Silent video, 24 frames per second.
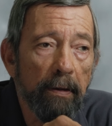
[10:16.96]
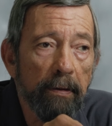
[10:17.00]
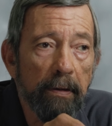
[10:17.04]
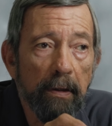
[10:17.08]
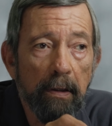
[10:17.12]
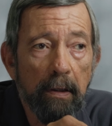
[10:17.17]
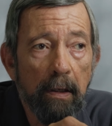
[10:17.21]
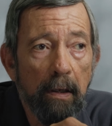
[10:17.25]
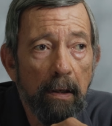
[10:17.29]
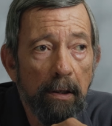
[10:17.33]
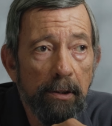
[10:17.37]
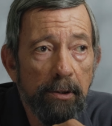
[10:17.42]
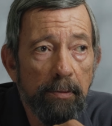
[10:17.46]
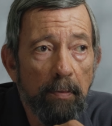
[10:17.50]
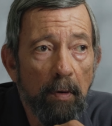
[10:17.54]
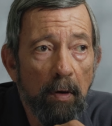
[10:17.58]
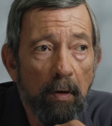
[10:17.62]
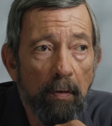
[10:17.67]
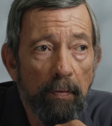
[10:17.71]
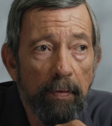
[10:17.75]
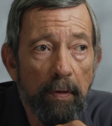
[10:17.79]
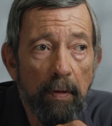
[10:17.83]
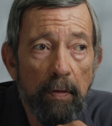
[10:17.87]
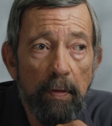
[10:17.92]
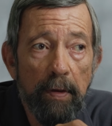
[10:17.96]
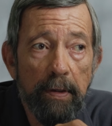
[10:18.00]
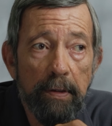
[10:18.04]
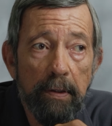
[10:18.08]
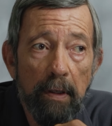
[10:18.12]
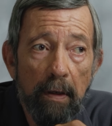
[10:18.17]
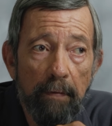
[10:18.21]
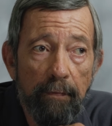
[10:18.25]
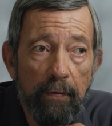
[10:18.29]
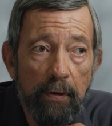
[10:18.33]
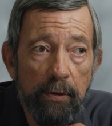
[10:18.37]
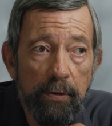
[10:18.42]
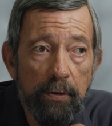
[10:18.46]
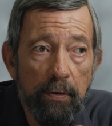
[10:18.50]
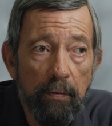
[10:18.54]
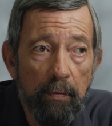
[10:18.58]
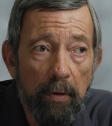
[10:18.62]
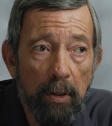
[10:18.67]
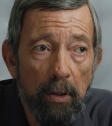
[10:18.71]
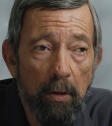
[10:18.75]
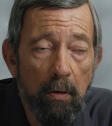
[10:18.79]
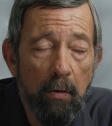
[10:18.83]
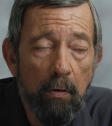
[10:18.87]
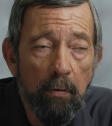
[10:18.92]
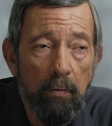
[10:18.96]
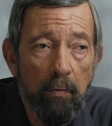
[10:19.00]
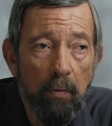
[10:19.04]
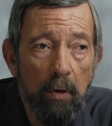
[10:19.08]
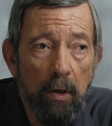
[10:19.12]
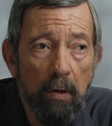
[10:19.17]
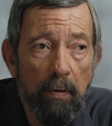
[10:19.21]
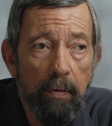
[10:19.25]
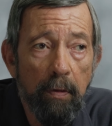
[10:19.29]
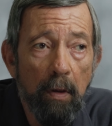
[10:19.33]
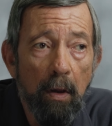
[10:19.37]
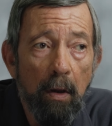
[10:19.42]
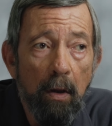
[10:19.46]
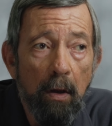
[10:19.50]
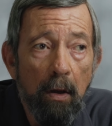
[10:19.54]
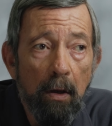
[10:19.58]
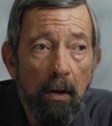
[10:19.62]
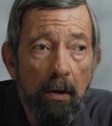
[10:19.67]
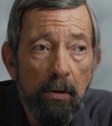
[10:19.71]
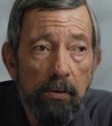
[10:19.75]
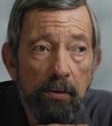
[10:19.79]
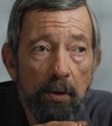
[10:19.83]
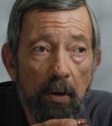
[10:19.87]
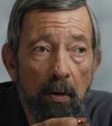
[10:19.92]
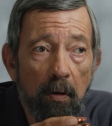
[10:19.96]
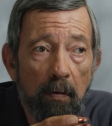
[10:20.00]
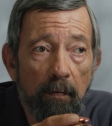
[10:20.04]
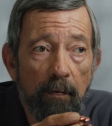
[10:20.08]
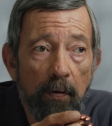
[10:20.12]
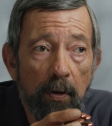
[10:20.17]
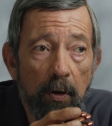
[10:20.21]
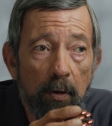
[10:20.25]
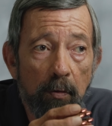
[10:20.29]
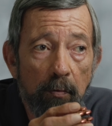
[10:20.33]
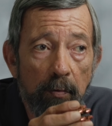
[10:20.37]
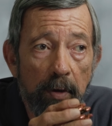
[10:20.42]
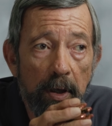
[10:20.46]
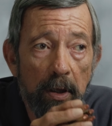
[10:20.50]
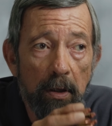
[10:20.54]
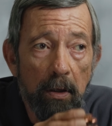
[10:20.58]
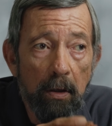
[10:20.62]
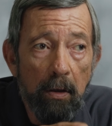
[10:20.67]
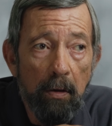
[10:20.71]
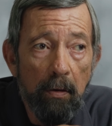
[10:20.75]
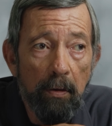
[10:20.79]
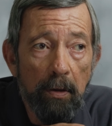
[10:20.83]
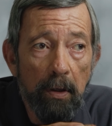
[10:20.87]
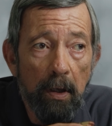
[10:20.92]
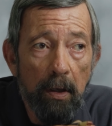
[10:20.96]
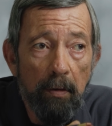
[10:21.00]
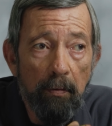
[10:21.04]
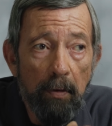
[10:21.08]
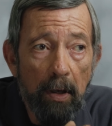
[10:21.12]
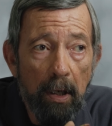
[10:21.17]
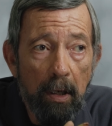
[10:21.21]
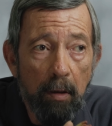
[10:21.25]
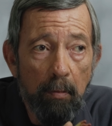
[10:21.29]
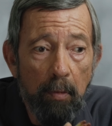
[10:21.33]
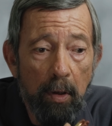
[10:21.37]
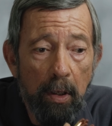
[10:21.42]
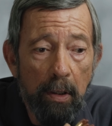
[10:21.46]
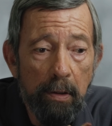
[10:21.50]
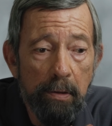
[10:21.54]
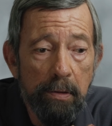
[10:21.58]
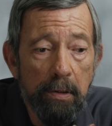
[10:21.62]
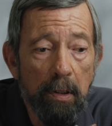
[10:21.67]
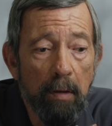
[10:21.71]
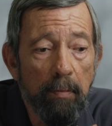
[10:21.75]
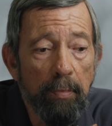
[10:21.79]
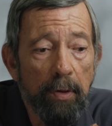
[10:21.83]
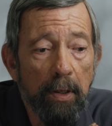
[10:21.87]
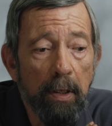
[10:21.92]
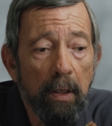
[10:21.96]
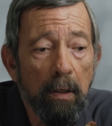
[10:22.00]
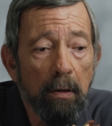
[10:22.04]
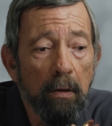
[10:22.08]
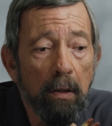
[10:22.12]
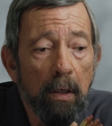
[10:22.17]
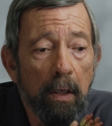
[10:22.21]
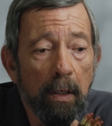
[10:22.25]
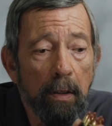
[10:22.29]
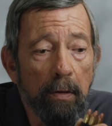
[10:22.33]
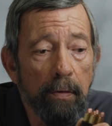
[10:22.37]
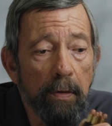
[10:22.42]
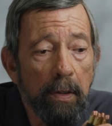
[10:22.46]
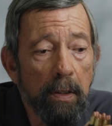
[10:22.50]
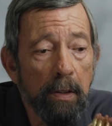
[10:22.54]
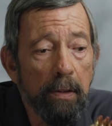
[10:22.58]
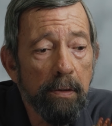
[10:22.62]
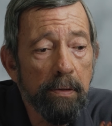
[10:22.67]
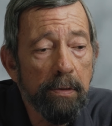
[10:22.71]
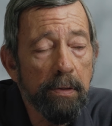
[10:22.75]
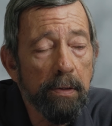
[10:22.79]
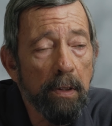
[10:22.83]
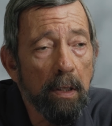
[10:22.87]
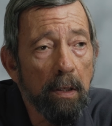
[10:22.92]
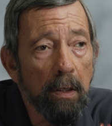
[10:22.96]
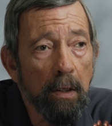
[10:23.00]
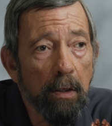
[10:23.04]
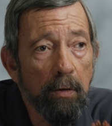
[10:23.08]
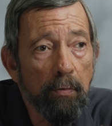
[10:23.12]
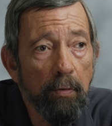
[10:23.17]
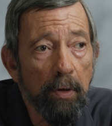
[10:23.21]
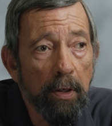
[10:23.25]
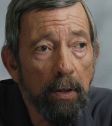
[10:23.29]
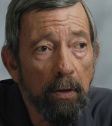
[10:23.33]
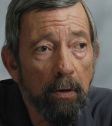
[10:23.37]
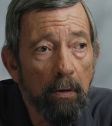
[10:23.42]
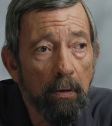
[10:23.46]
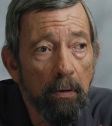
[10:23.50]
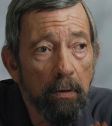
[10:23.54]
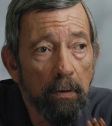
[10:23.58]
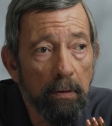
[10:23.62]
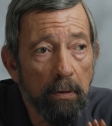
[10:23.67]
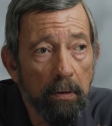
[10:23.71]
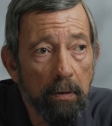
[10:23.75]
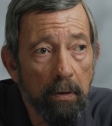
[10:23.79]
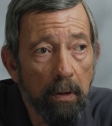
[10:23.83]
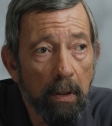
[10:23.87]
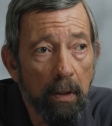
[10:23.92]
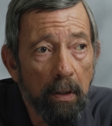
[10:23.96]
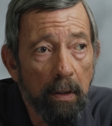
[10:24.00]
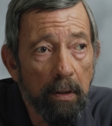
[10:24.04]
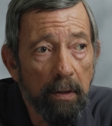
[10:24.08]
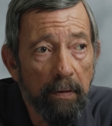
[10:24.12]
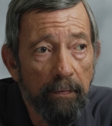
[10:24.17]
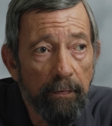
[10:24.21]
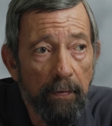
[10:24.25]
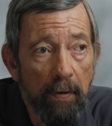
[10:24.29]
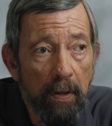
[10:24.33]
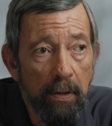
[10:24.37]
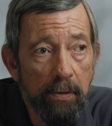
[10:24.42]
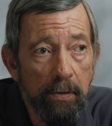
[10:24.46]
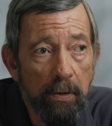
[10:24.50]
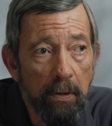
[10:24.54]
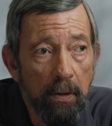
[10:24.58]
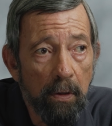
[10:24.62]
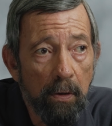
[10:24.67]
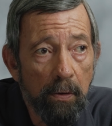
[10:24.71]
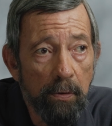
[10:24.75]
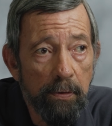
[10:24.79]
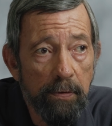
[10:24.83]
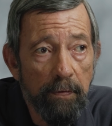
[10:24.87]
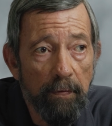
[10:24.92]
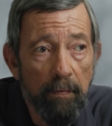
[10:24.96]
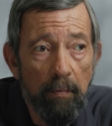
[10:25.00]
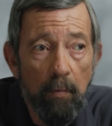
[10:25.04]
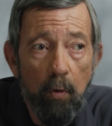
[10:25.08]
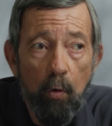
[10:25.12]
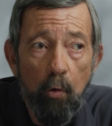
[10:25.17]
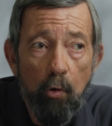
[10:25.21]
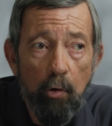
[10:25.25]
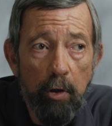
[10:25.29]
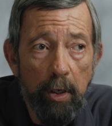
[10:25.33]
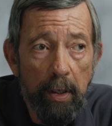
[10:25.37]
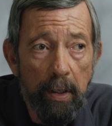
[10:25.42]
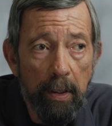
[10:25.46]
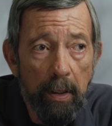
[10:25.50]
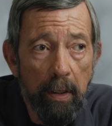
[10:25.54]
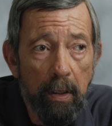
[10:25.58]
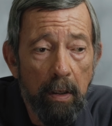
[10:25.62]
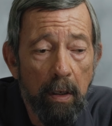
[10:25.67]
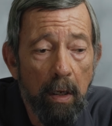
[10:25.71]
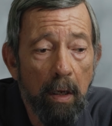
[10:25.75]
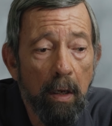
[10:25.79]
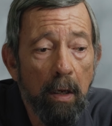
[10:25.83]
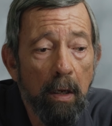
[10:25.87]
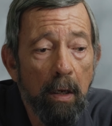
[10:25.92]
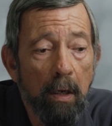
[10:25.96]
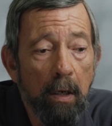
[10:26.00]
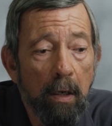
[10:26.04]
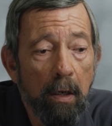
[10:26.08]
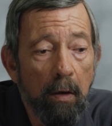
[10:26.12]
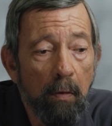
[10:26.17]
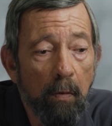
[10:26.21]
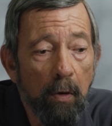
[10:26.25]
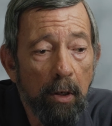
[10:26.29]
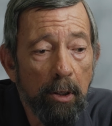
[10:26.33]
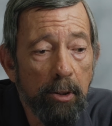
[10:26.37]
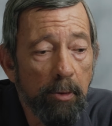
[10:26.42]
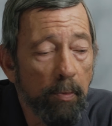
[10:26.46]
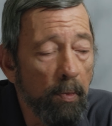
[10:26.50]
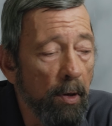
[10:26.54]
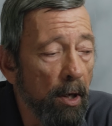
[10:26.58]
at the case mouth. They're the toughest to reload with. So for your reload, I'd recommend something like these critical defense loads from Hornady, which